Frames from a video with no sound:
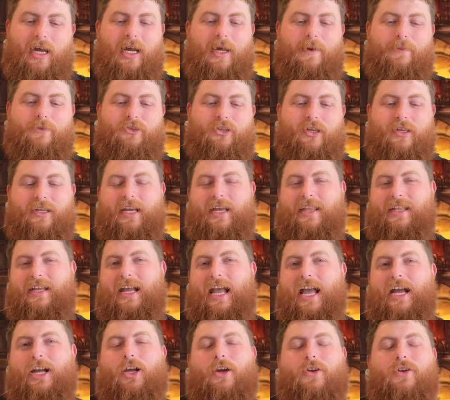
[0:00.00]
So yeah, the
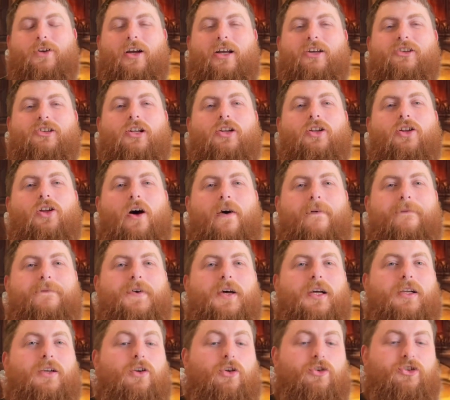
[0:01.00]
Echo Knight is a lot of
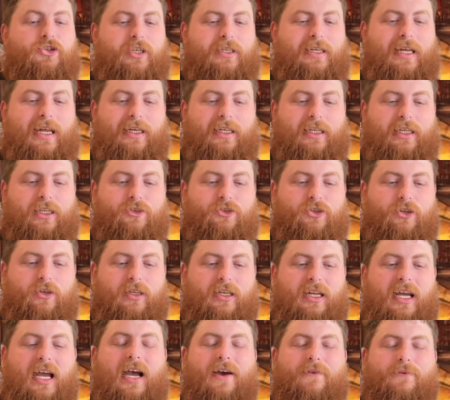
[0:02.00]
fun, a lot of shenanigans you
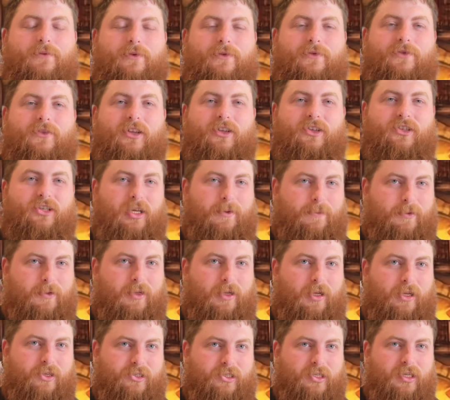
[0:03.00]
can have with this
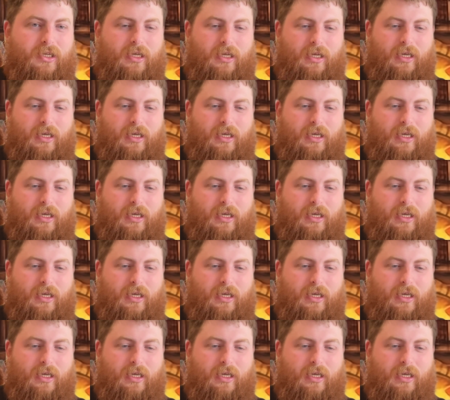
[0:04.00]
subclass,